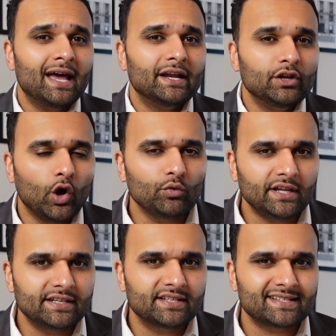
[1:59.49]
No
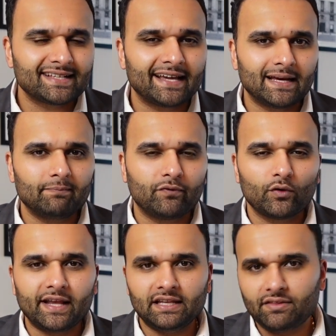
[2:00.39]
need to sign up for
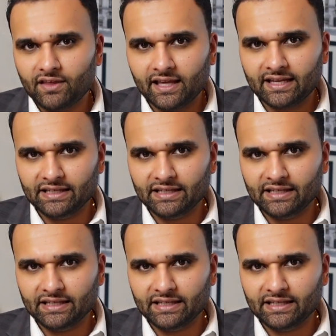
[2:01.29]
anything